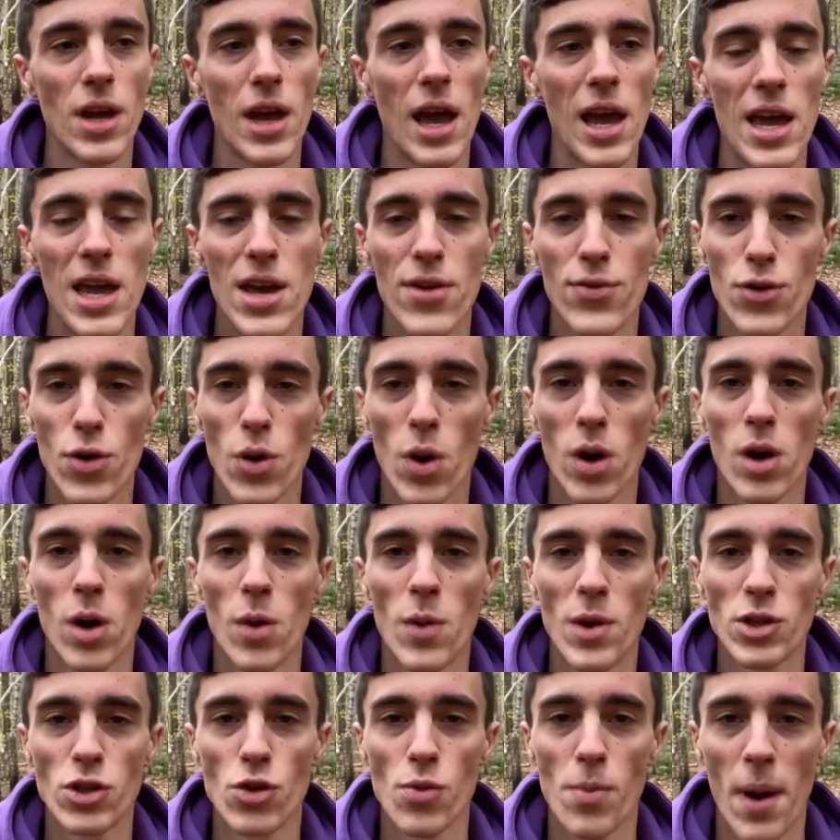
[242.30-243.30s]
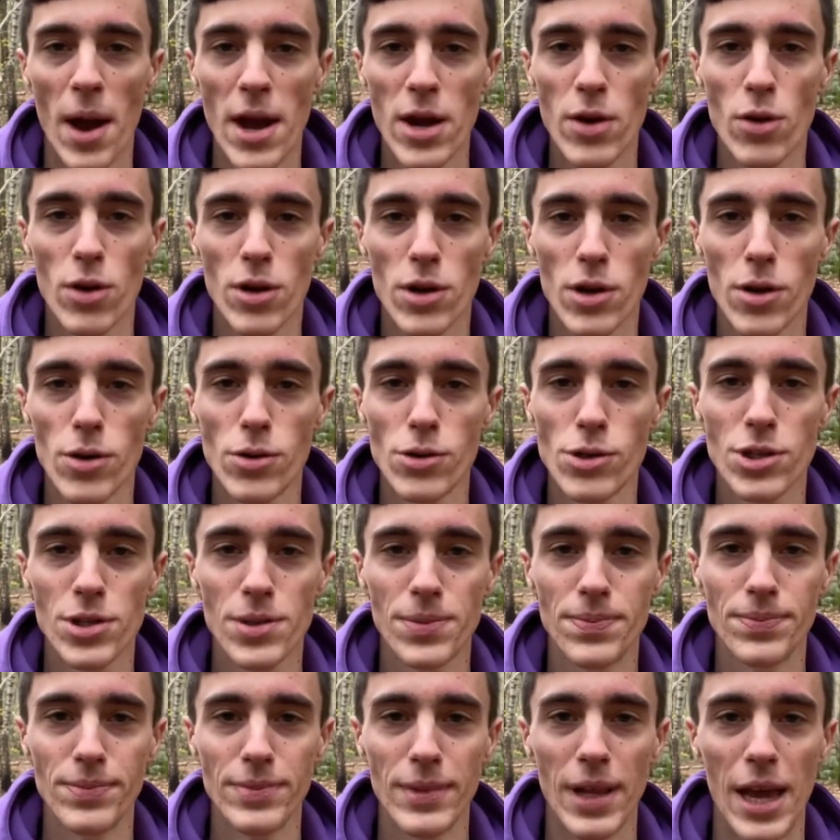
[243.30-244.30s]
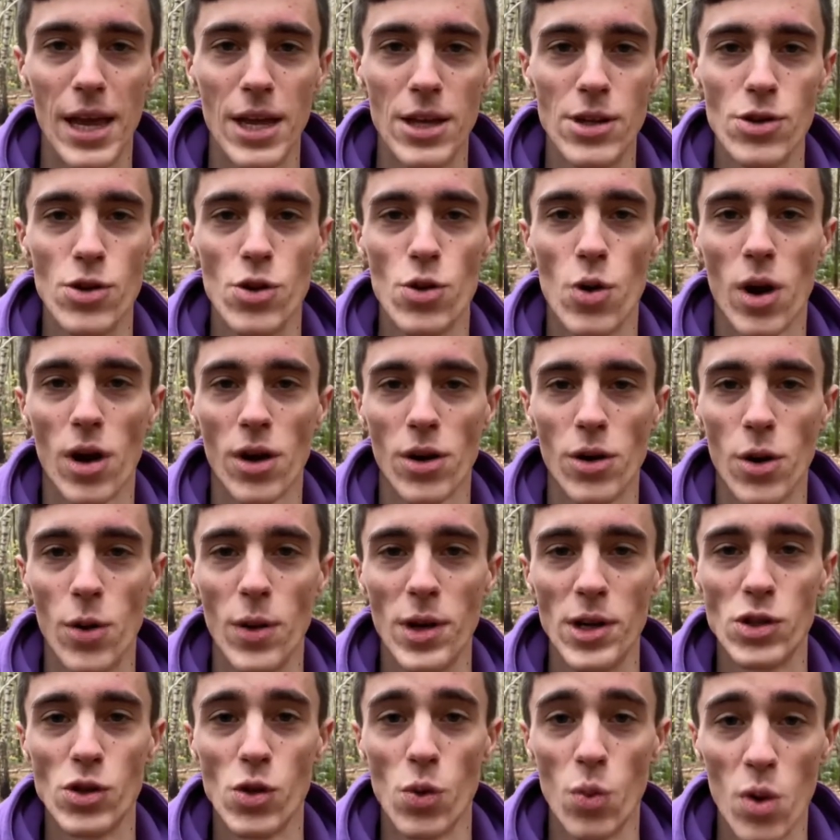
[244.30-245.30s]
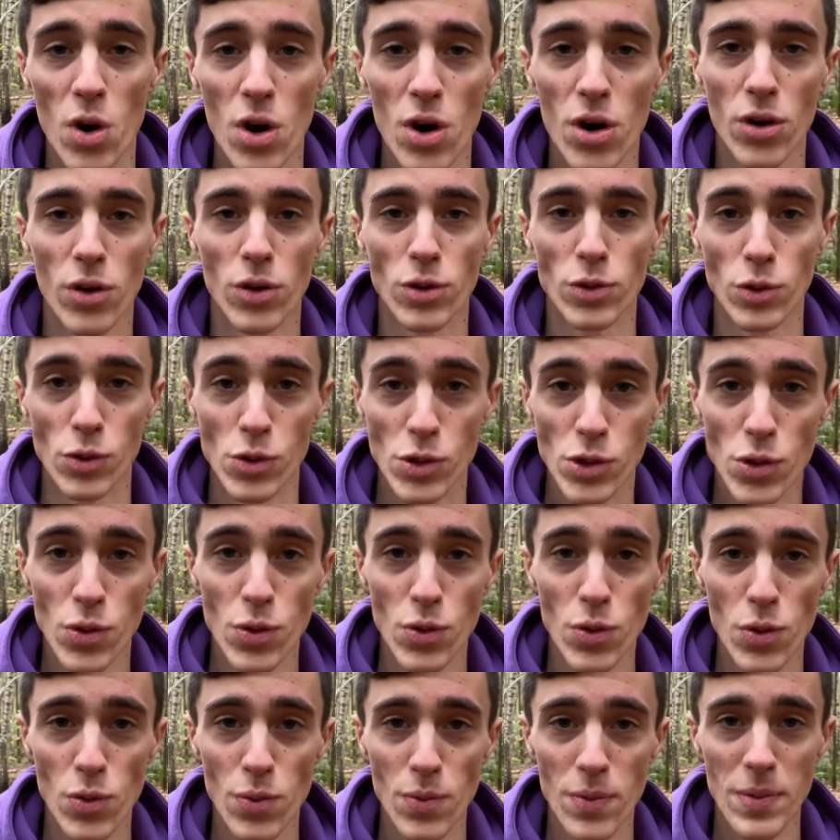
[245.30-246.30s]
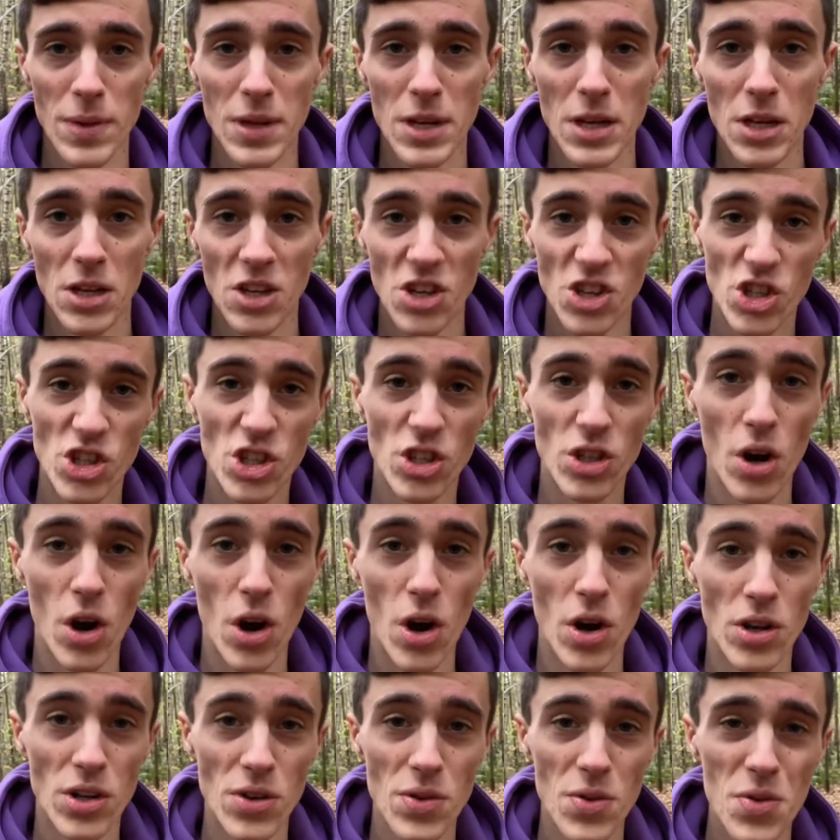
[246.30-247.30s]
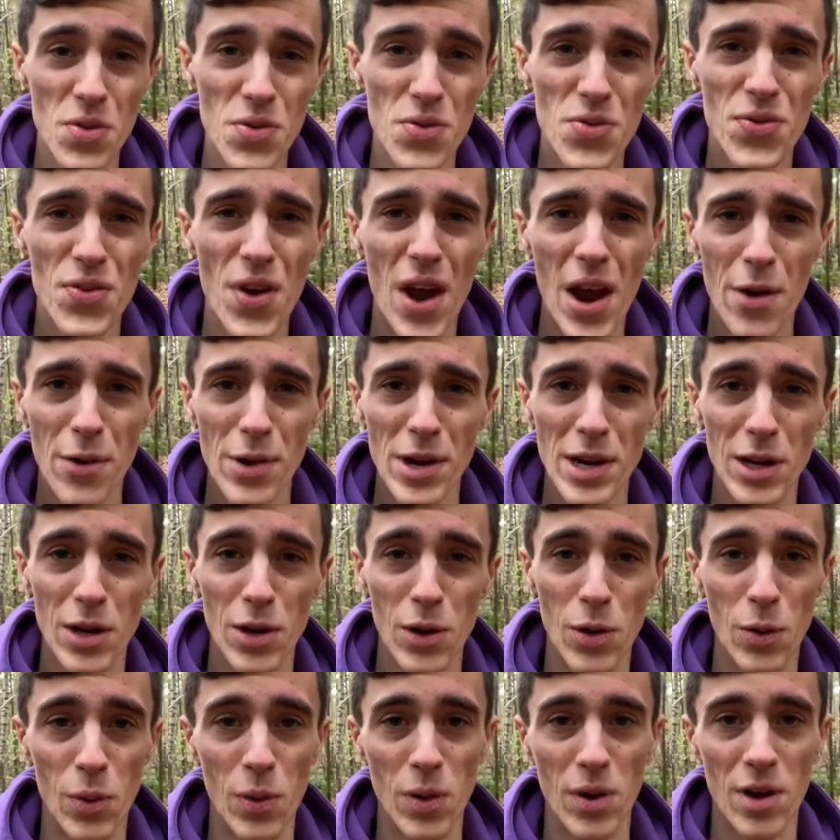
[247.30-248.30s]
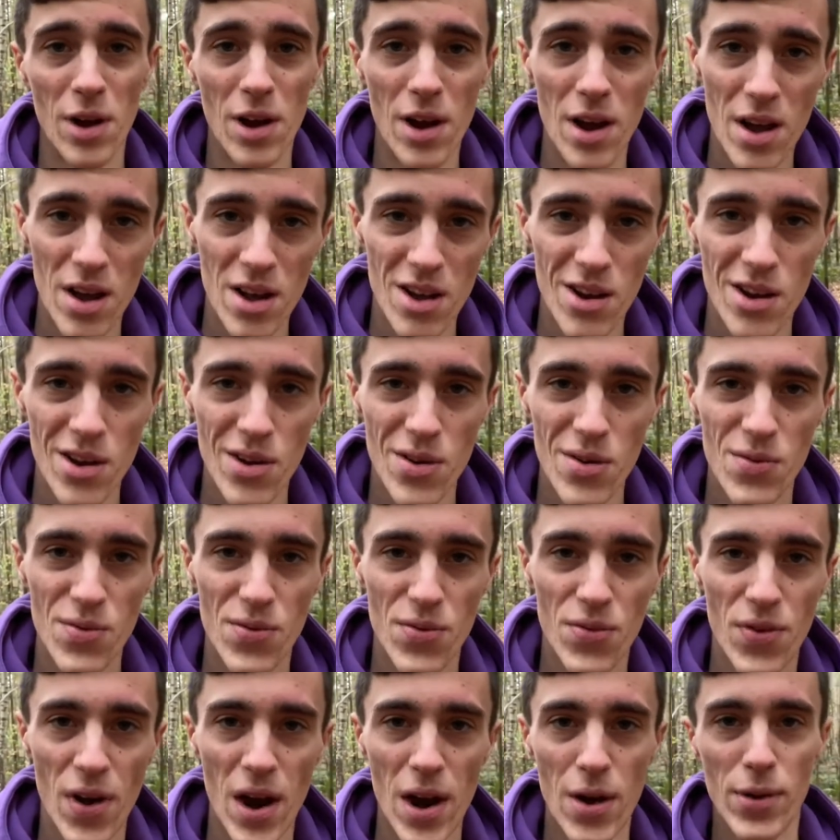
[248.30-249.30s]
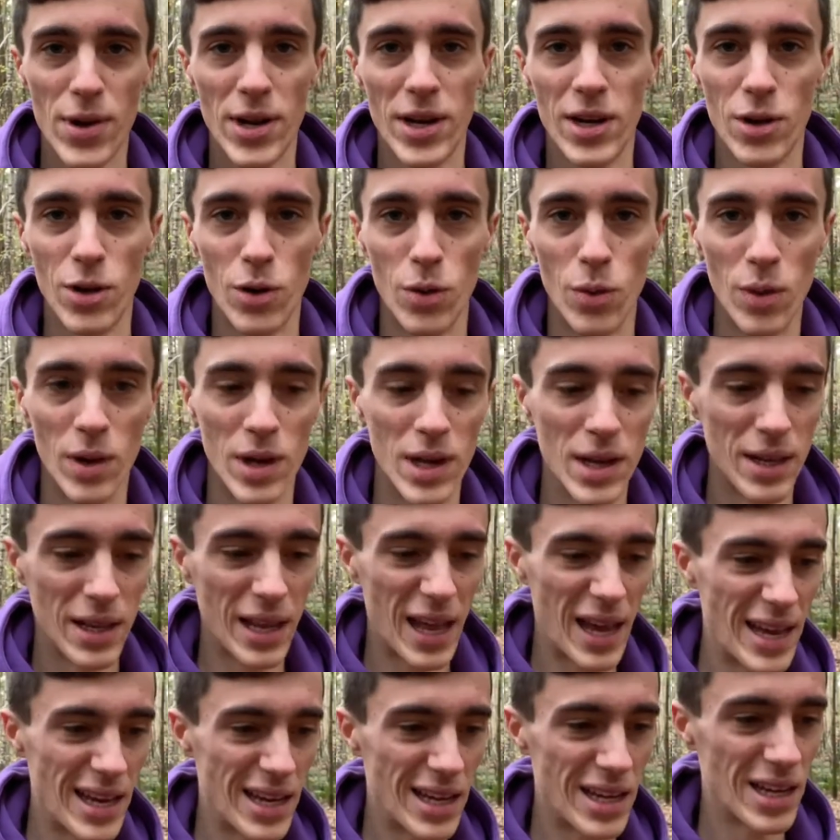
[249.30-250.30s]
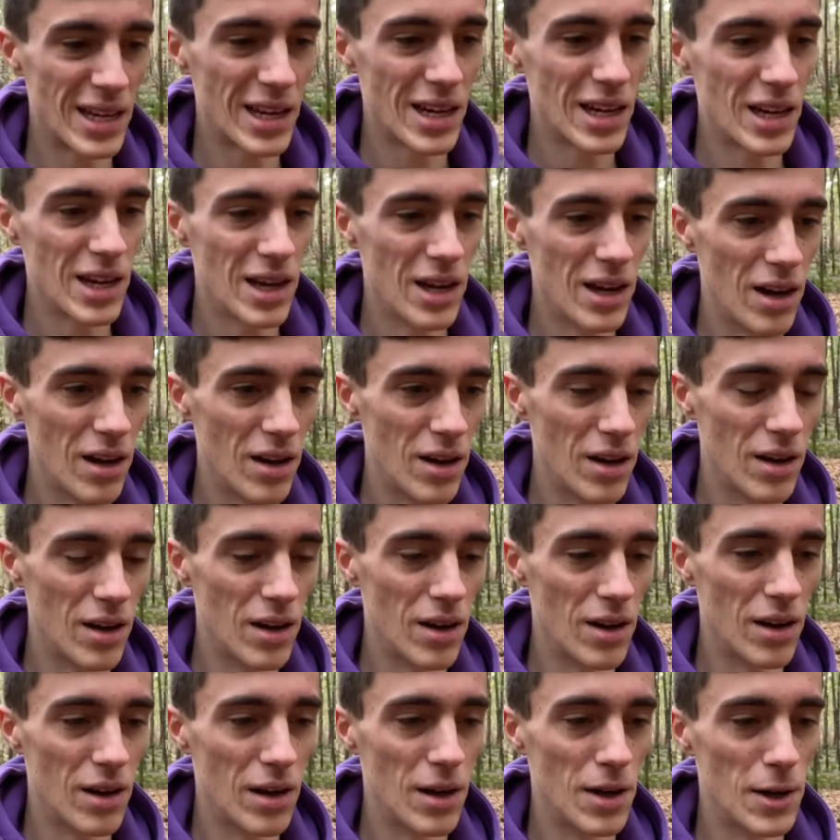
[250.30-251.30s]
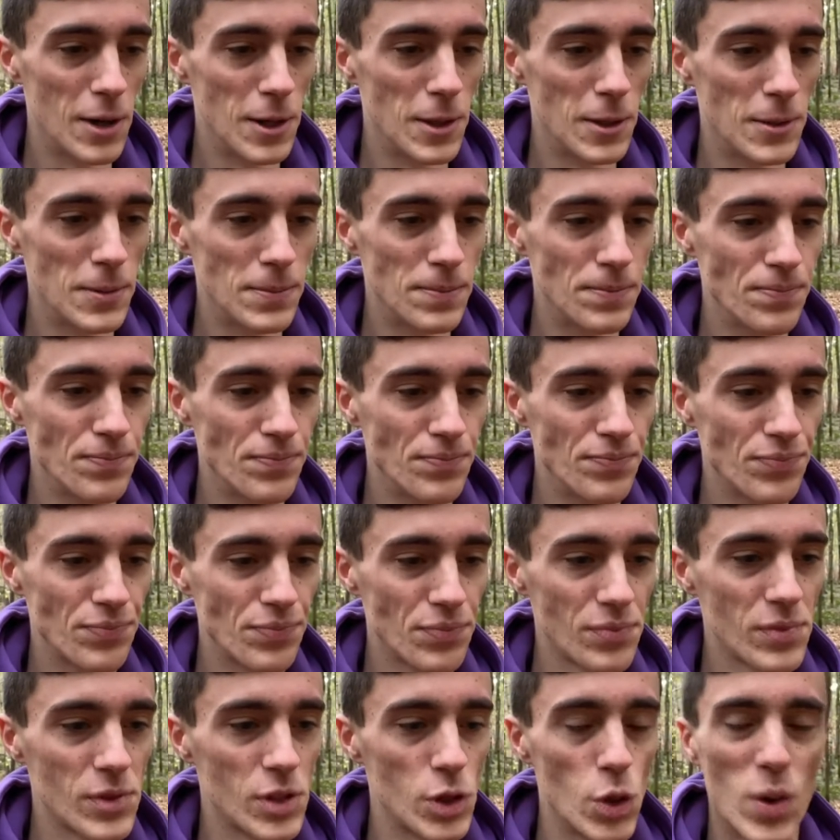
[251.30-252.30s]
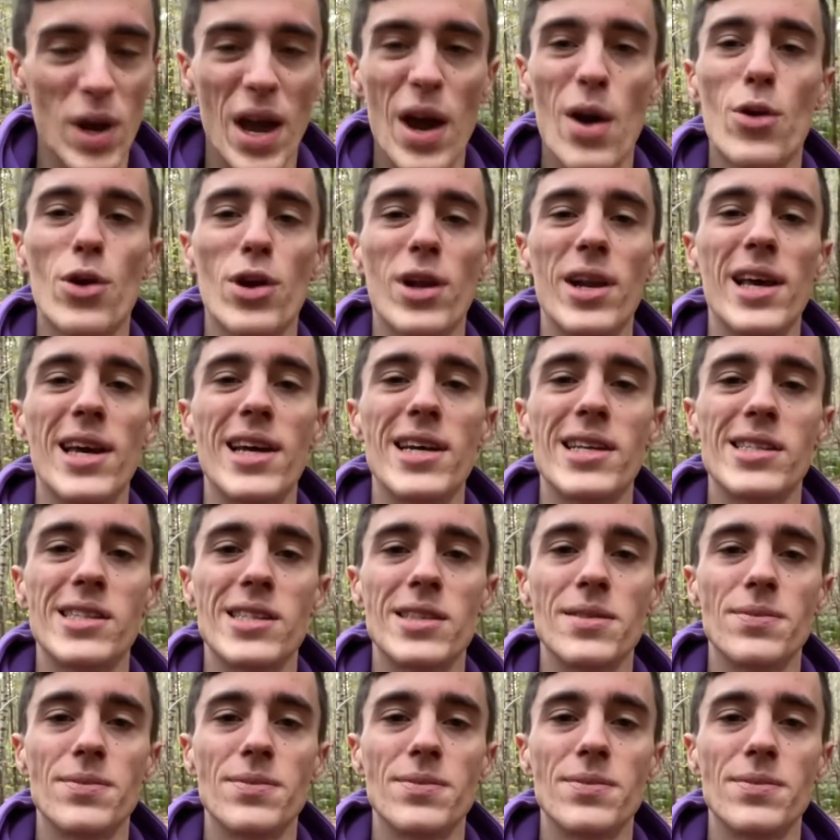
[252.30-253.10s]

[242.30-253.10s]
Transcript: if you are going to microdose and you are going to work or to school, start very low, very low. Like um, you calculate,